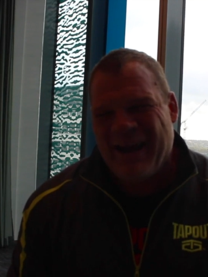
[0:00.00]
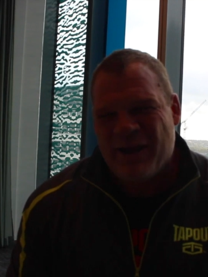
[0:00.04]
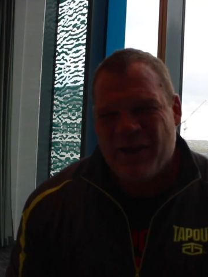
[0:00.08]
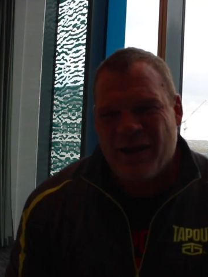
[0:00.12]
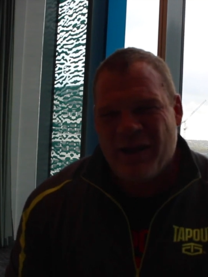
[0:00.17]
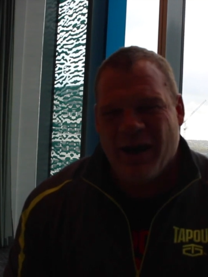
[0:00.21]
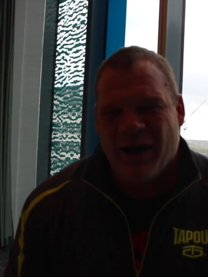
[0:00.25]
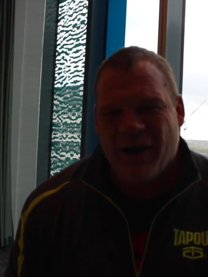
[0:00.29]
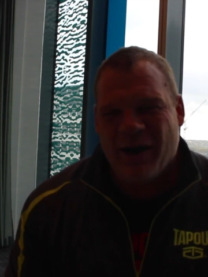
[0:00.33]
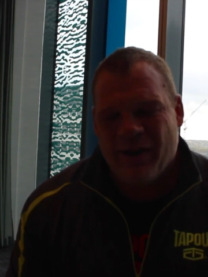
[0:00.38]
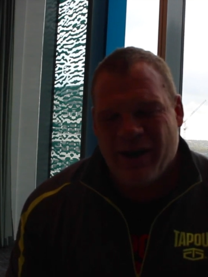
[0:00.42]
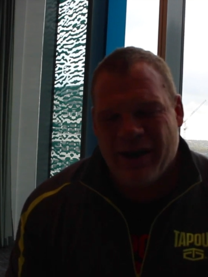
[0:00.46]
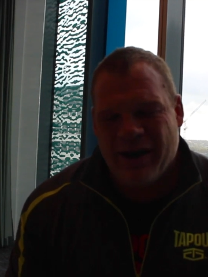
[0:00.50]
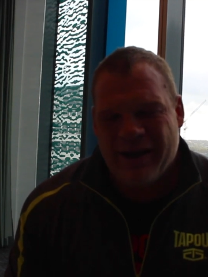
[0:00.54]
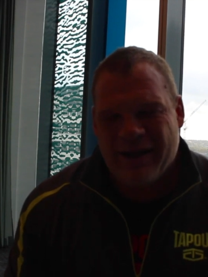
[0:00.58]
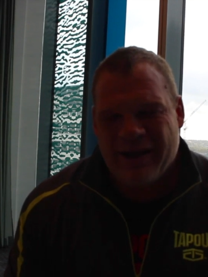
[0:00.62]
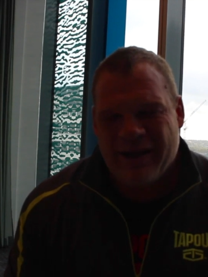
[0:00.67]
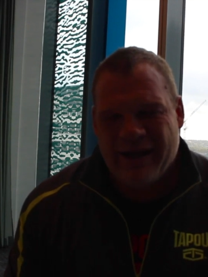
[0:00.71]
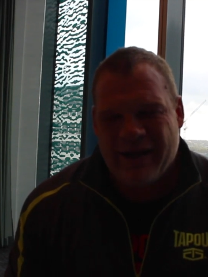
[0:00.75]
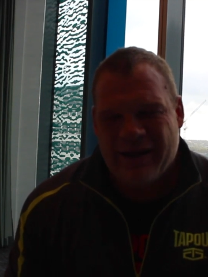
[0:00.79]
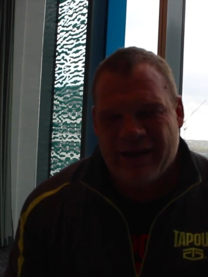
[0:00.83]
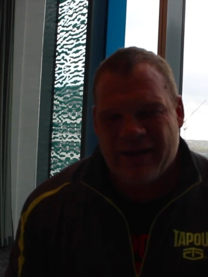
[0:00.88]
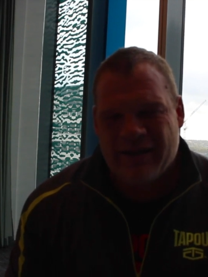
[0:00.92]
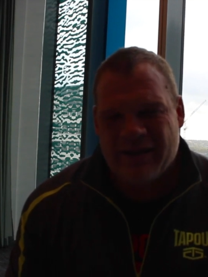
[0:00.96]
No,
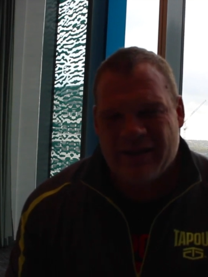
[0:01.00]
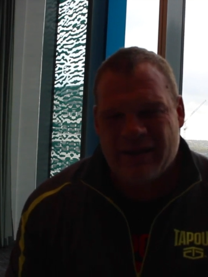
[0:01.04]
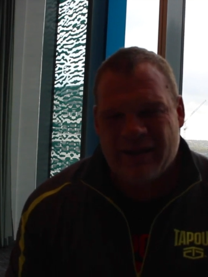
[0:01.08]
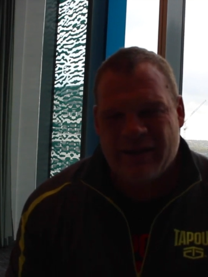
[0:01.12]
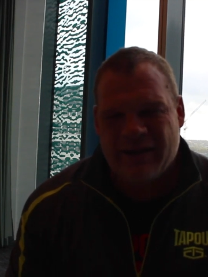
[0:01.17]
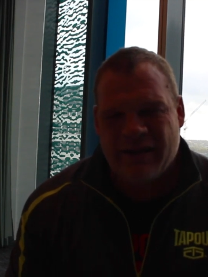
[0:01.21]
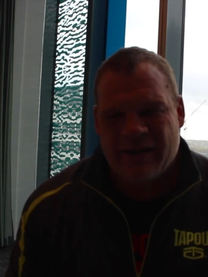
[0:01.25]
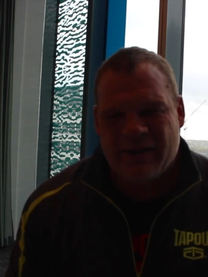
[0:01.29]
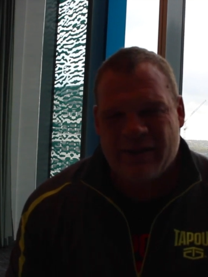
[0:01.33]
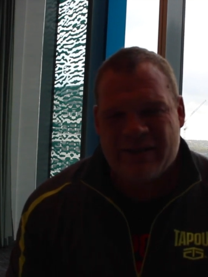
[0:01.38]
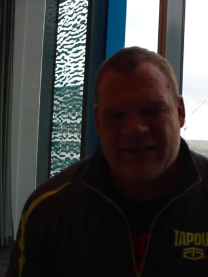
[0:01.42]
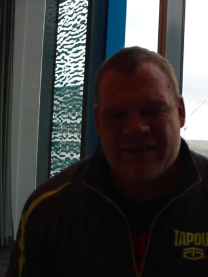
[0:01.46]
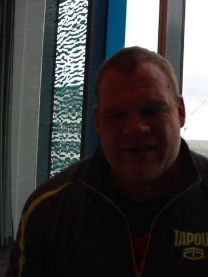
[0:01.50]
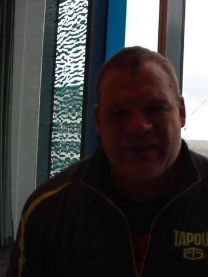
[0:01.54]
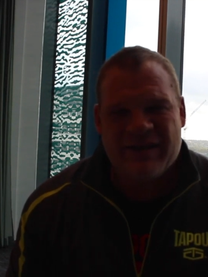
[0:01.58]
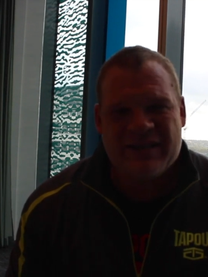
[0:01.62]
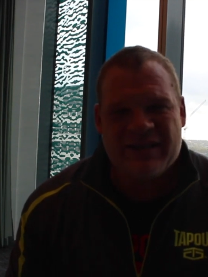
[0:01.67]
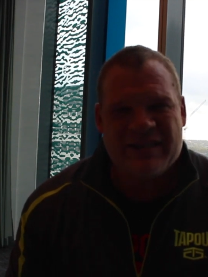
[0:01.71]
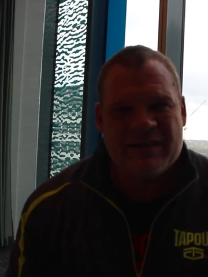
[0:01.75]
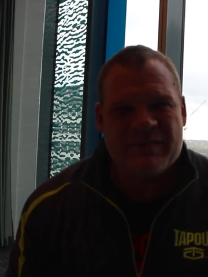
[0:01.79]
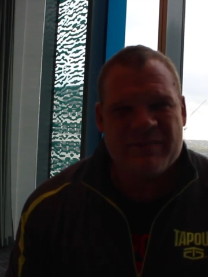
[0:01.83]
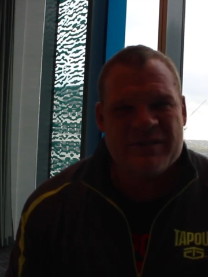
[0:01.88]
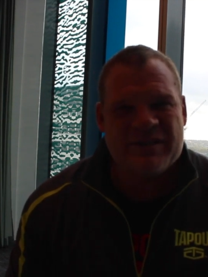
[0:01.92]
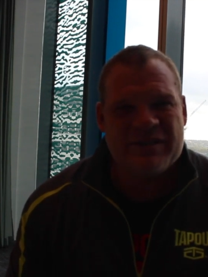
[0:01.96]
as long
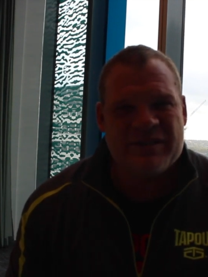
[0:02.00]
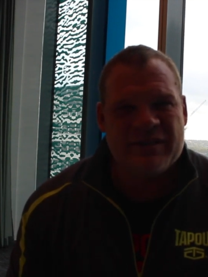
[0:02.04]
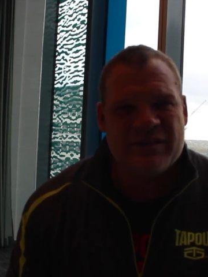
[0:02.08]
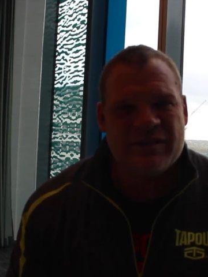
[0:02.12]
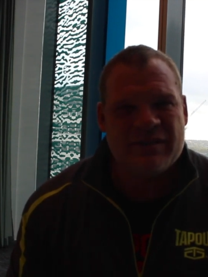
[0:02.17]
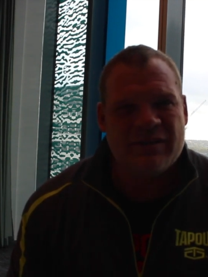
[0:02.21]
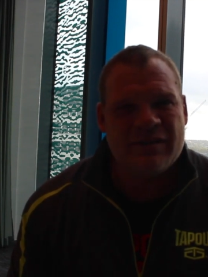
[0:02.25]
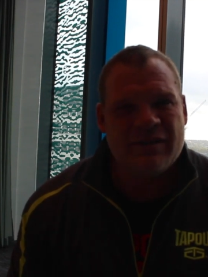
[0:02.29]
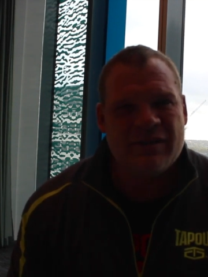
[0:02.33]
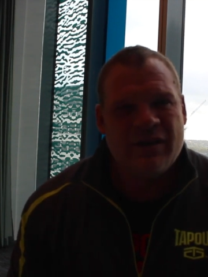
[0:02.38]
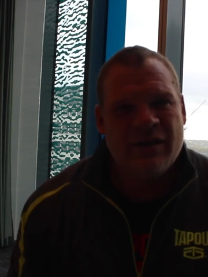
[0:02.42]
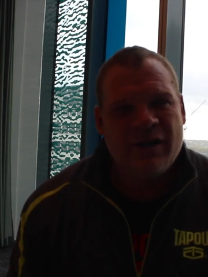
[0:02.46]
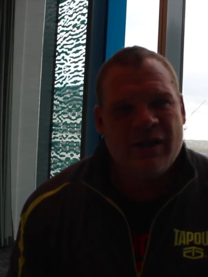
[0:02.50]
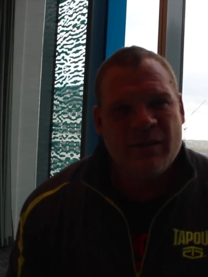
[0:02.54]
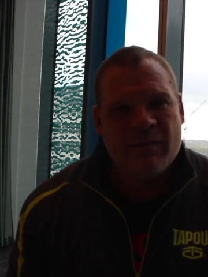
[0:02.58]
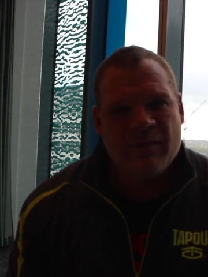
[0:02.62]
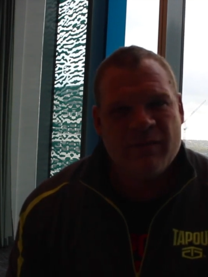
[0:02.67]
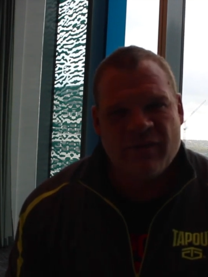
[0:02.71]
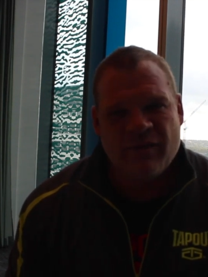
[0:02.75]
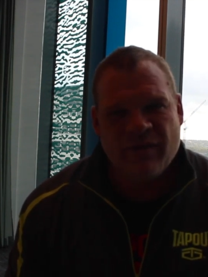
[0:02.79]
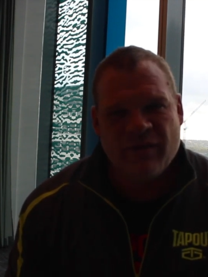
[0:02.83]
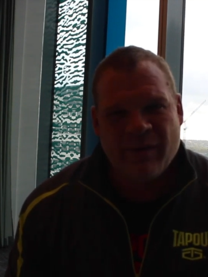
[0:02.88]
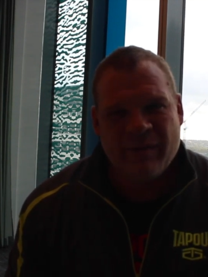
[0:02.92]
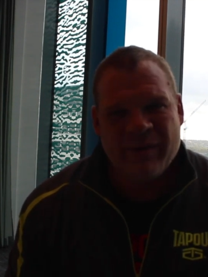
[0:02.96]
as I'm still
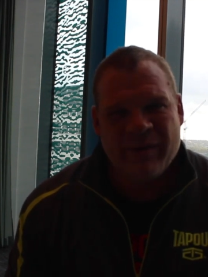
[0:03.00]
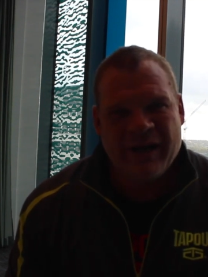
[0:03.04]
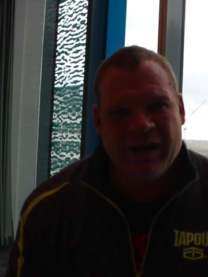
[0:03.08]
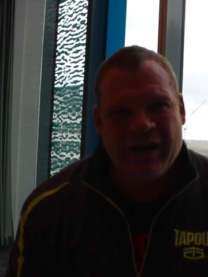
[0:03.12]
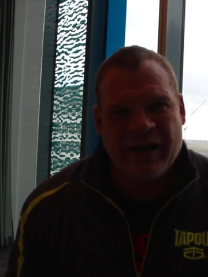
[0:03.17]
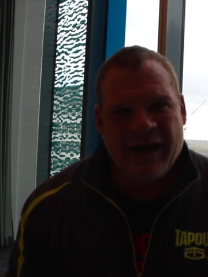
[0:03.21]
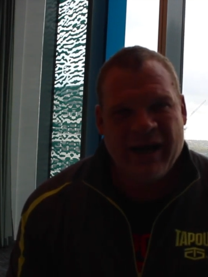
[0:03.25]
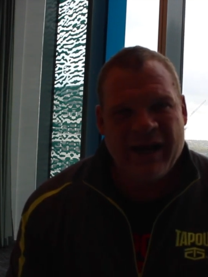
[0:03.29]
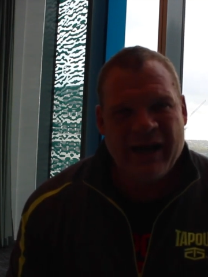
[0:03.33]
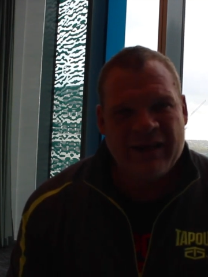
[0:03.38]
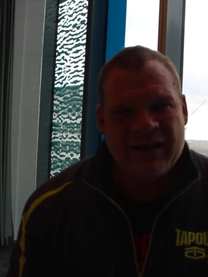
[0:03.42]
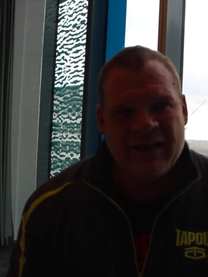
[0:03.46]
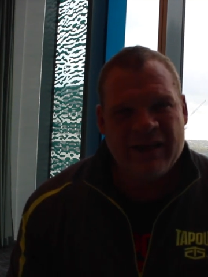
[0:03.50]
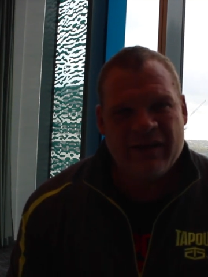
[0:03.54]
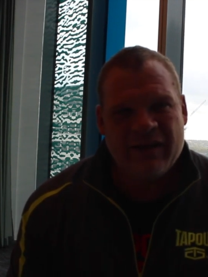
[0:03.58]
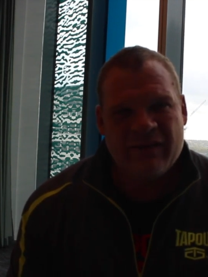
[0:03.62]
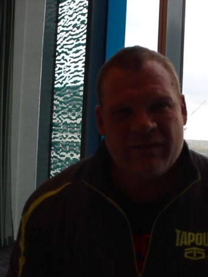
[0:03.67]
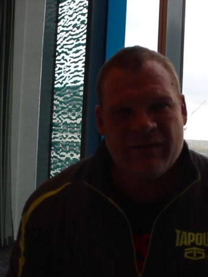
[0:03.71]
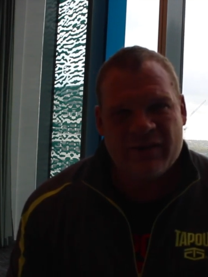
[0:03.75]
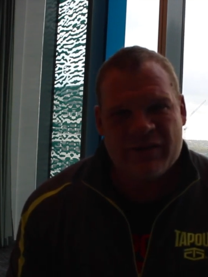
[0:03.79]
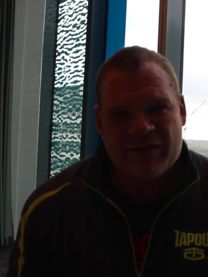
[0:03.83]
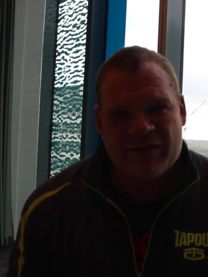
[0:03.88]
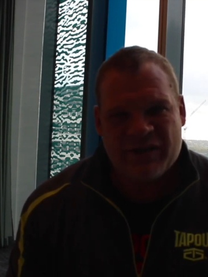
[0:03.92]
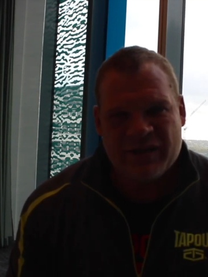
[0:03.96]
performing at a high
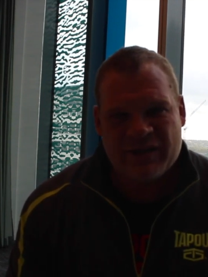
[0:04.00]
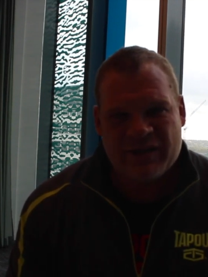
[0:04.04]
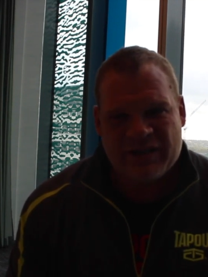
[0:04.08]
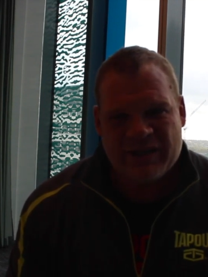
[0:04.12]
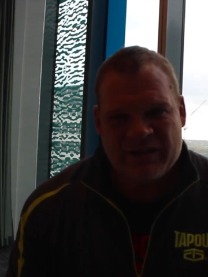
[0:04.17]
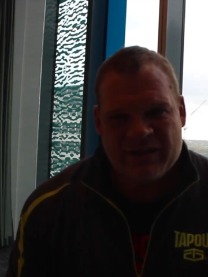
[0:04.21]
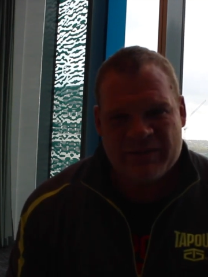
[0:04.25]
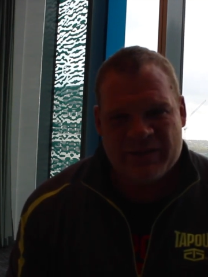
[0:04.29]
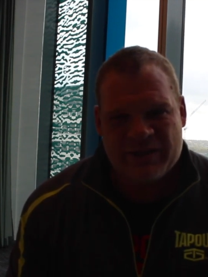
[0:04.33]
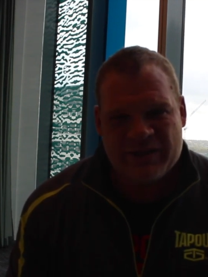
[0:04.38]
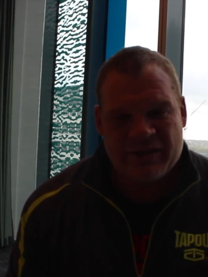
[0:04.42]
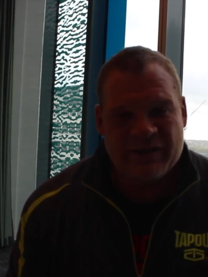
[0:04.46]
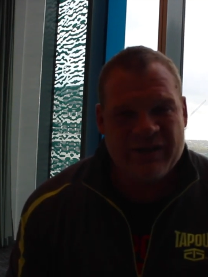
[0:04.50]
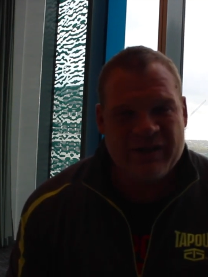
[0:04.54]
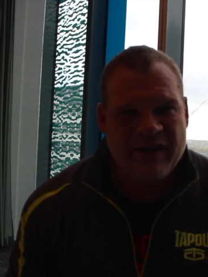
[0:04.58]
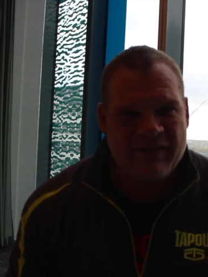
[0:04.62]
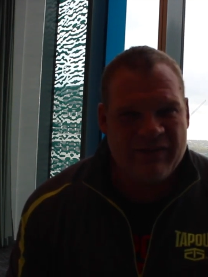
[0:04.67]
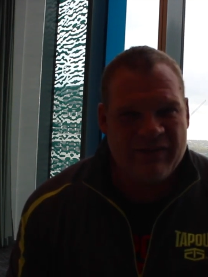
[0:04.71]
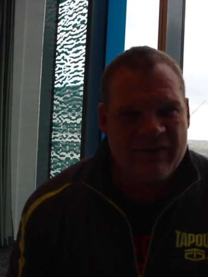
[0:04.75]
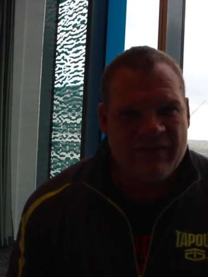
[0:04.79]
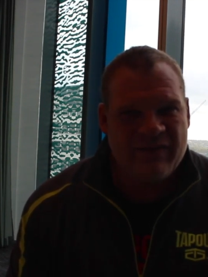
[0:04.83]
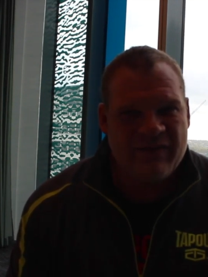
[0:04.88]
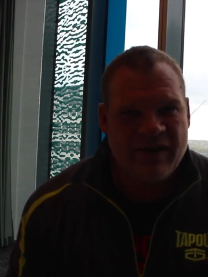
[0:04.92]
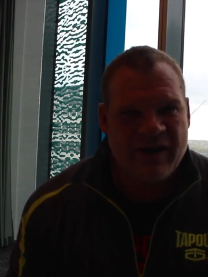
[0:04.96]
level, as long as I'm still
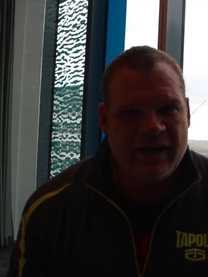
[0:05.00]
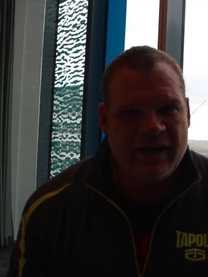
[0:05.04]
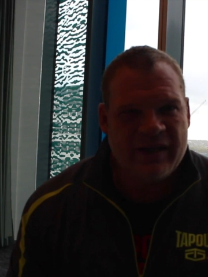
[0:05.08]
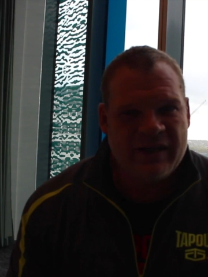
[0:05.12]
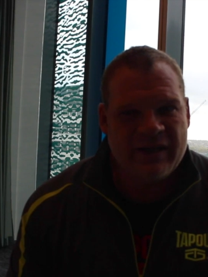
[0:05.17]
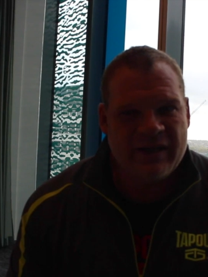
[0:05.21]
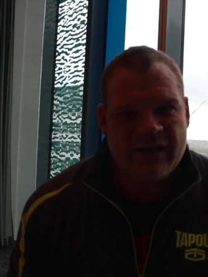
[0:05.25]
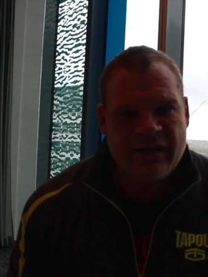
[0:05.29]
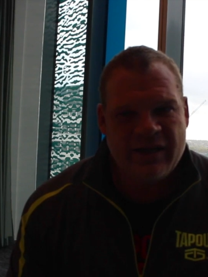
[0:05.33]
having fun,